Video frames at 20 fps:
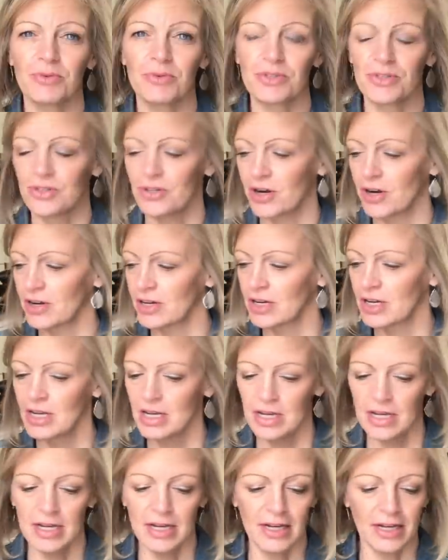we'll start
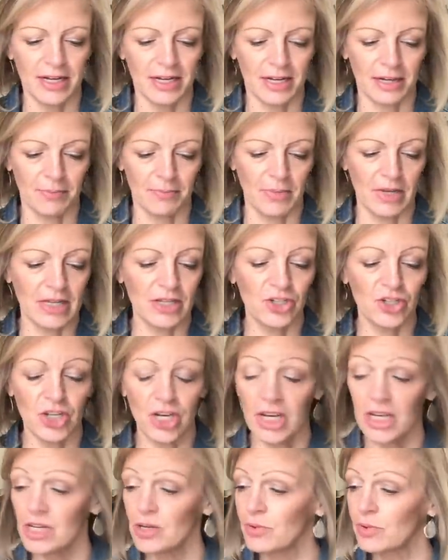um, in
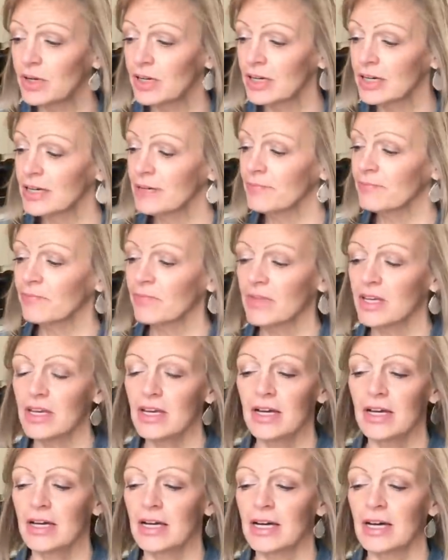January,
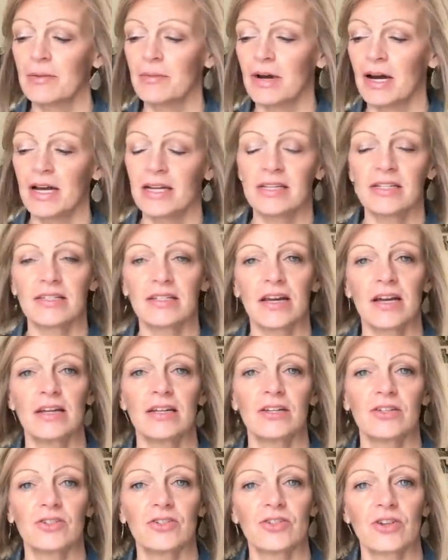um, I
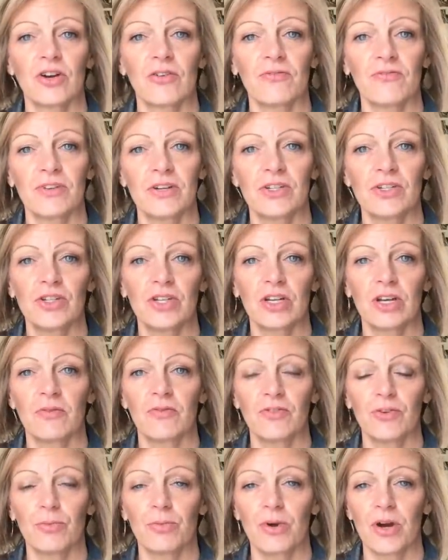decided to start finishing a
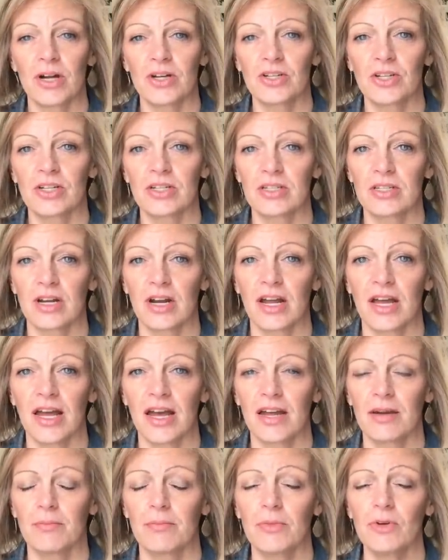few projects that I
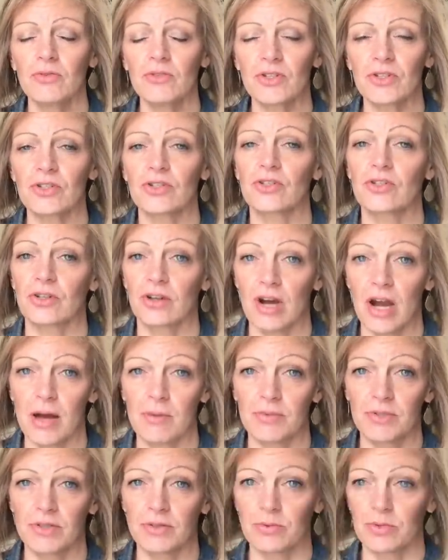had, mostly
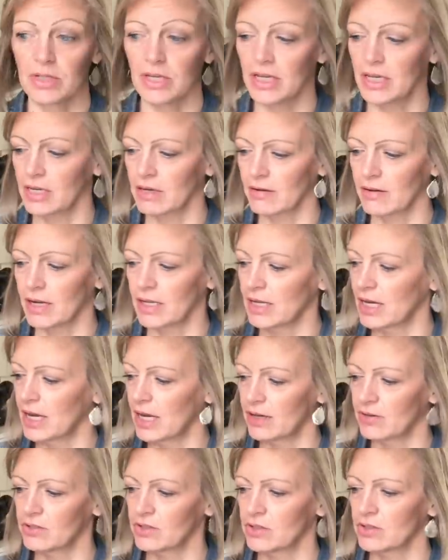scraps that were laying around the
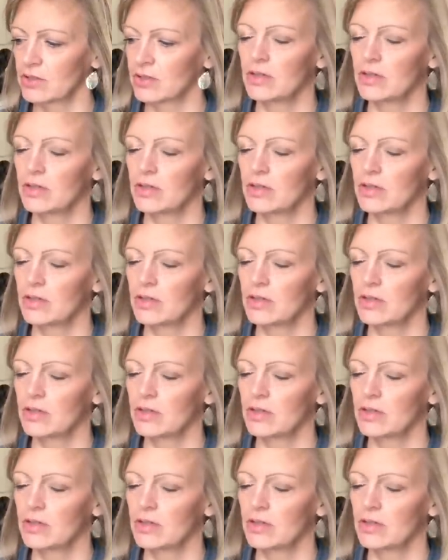house,